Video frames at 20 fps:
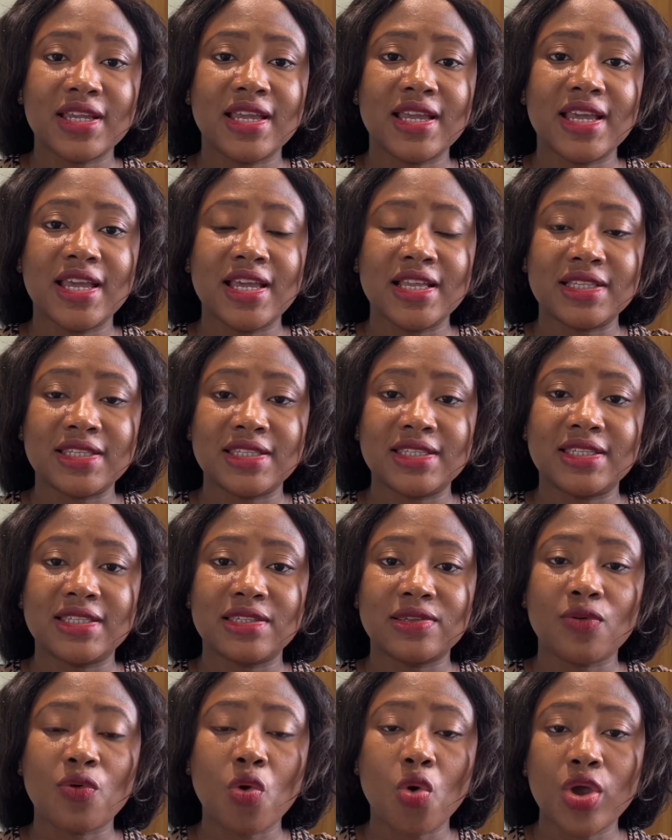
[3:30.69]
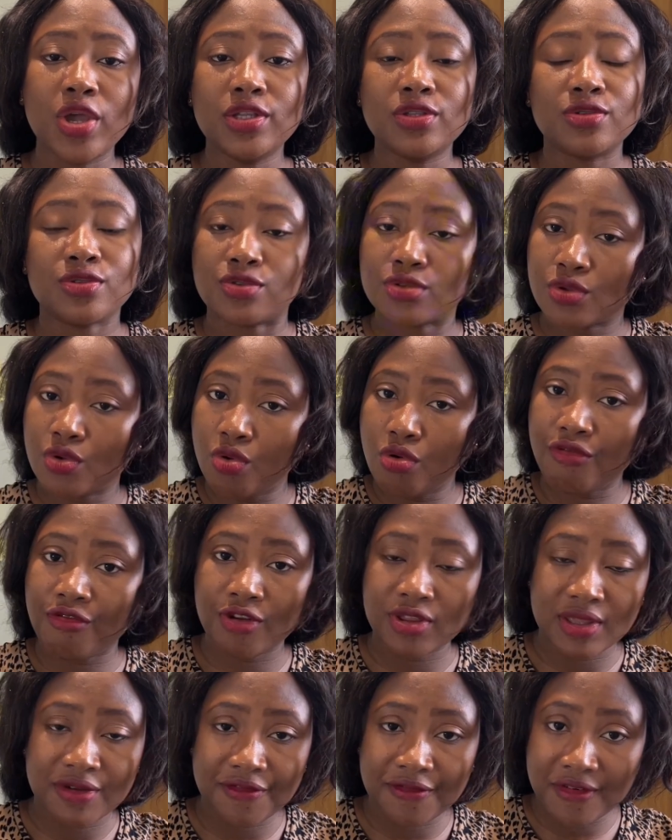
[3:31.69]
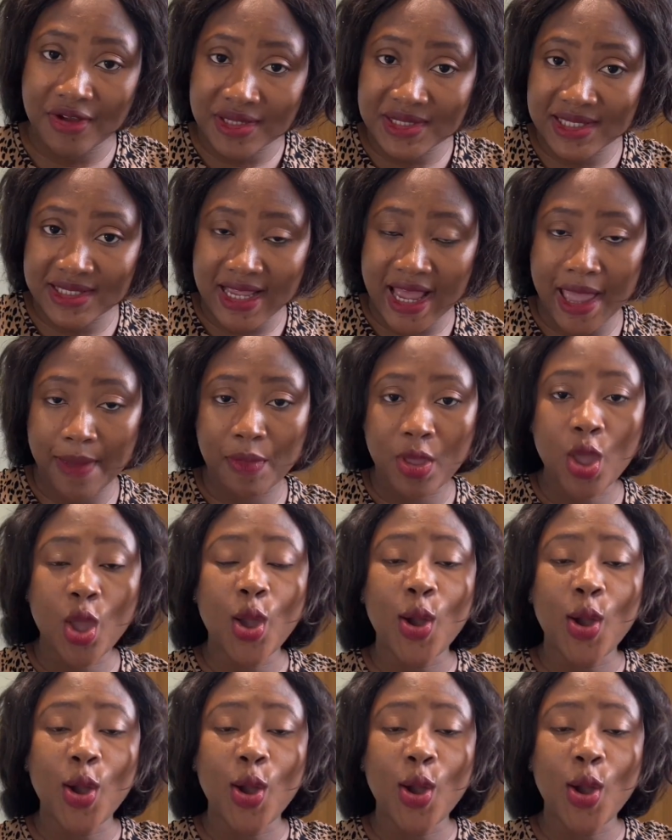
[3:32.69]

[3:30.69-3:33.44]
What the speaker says: is going to school for the first time